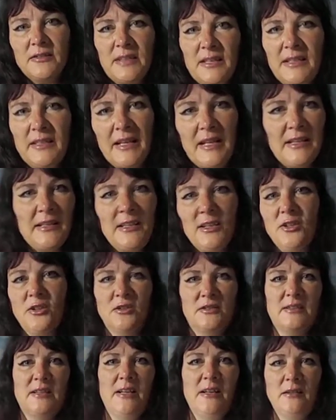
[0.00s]
in any
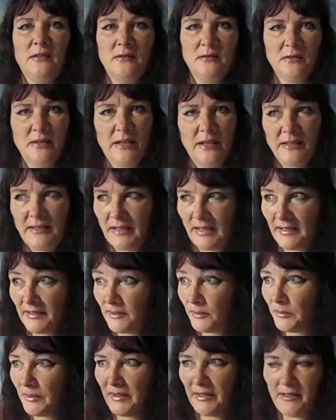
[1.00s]
hotel, in
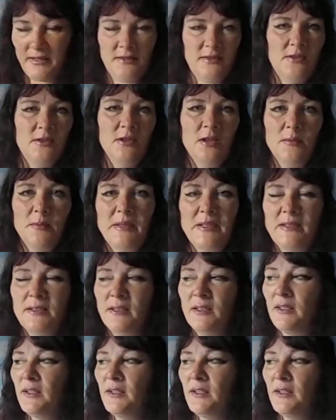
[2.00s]
anywhere, you know what I mean?